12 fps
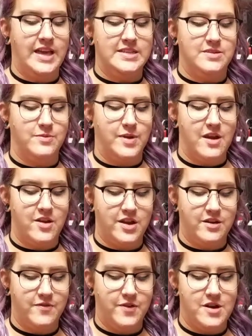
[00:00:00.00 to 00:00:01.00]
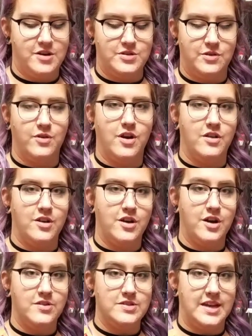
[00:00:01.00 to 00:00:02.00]
so we are here for our SoColor
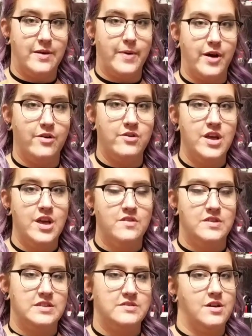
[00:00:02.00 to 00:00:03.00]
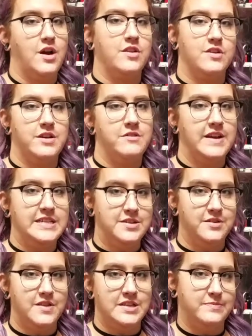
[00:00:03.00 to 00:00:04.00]
Cult demo. This is a color
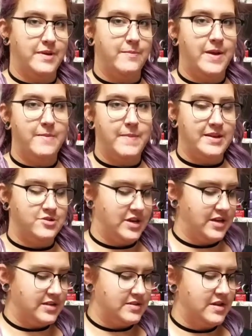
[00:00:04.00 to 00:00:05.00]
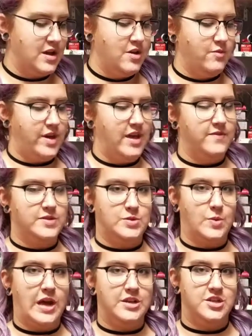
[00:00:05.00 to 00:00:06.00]
eraser that's made by Matrix. We have a
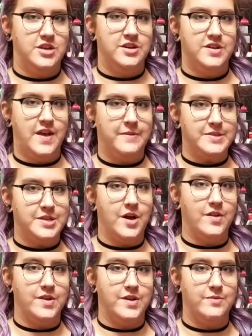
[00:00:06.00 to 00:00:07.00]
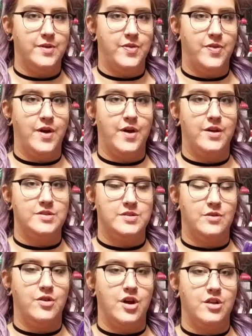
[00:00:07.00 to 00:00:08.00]
swatch here that was colored with the
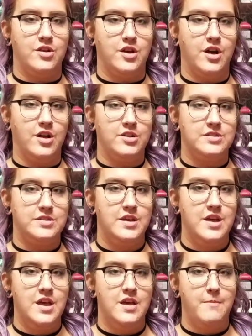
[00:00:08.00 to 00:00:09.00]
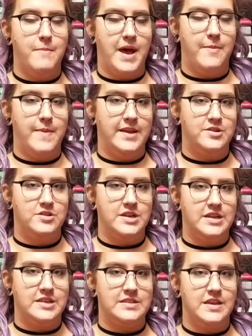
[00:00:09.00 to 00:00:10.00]
SoColor Cult by
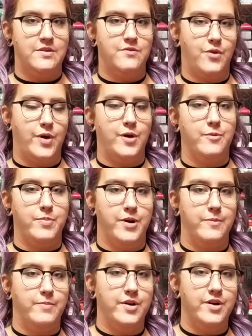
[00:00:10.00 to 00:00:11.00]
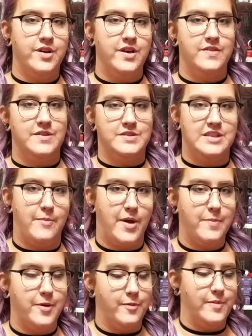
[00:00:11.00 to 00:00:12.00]
Matrix in royal purple in their
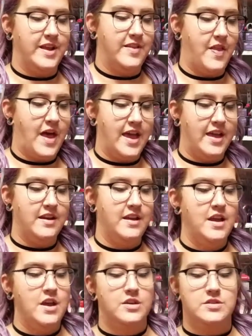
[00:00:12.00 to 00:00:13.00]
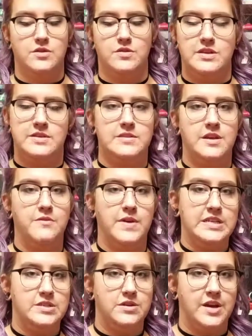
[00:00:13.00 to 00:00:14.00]
semi-permanent line. So this
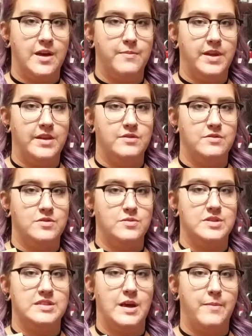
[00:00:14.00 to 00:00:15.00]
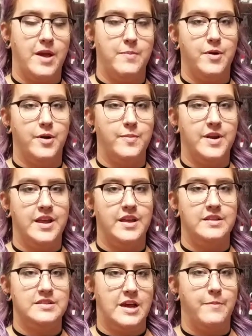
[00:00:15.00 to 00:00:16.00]
eraser can be used with
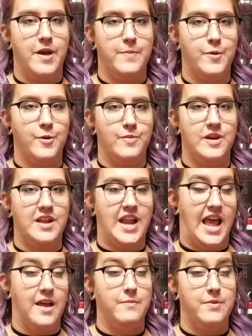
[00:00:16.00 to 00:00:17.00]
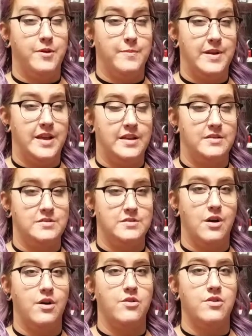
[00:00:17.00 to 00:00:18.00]
semi-permanent, demi-permanent, and permanent,
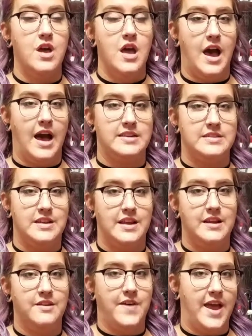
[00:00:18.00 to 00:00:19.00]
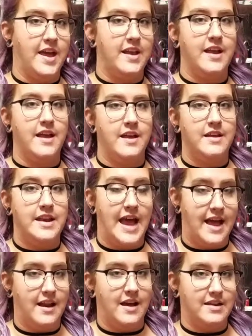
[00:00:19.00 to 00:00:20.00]
so oxidative and
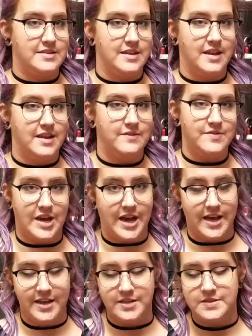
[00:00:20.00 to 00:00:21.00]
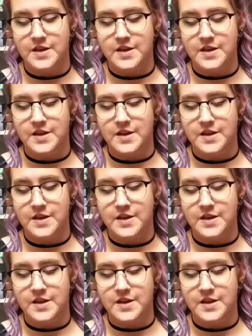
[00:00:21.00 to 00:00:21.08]
not oxidative dyes.